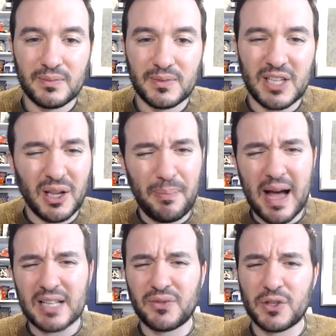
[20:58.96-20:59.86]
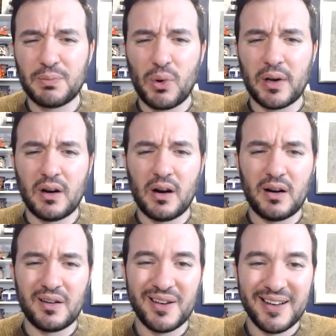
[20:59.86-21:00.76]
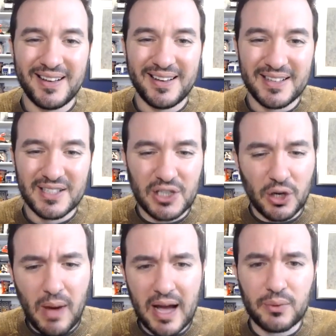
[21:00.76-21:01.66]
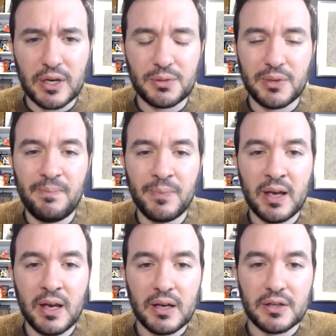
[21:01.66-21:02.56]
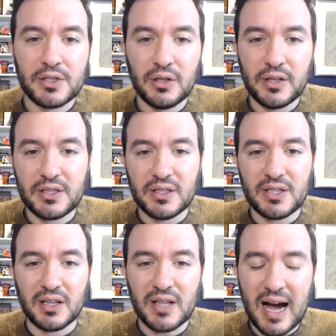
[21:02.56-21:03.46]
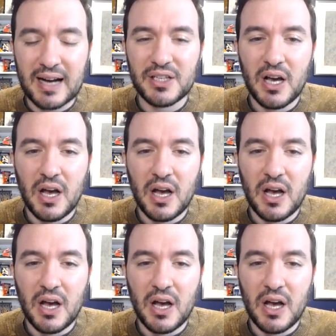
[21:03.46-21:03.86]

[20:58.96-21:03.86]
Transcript: Still a pass first point guard. Still Mike Richmond. Still listening to Locked